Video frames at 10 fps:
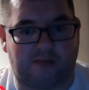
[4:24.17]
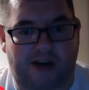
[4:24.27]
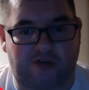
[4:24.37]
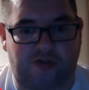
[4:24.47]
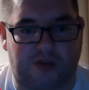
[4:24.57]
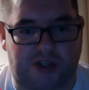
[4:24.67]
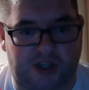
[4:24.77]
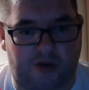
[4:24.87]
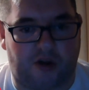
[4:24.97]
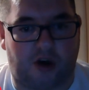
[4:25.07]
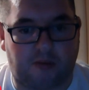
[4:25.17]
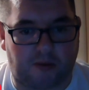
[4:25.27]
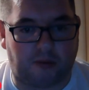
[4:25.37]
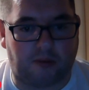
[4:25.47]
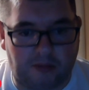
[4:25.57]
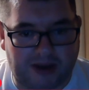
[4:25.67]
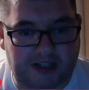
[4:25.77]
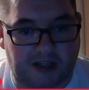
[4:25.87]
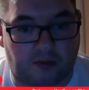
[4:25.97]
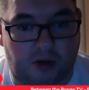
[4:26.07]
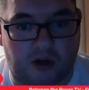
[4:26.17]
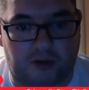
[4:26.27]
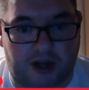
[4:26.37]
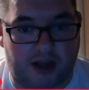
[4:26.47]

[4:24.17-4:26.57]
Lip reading: Matchroom and Dazn are probably the best in the world